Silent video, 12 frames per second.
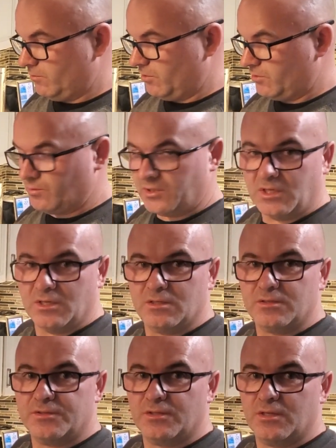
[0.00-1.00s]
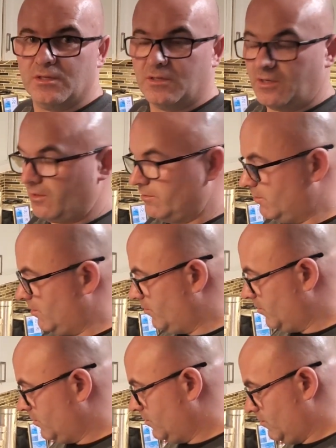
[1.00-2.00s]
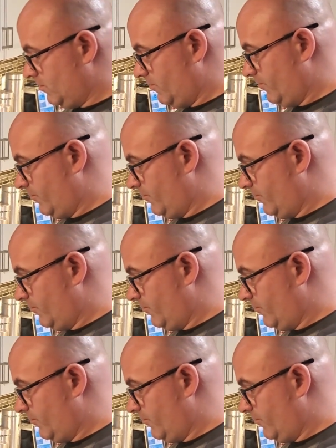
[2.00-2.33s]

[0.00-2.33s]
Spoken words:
once we get it hardened up into the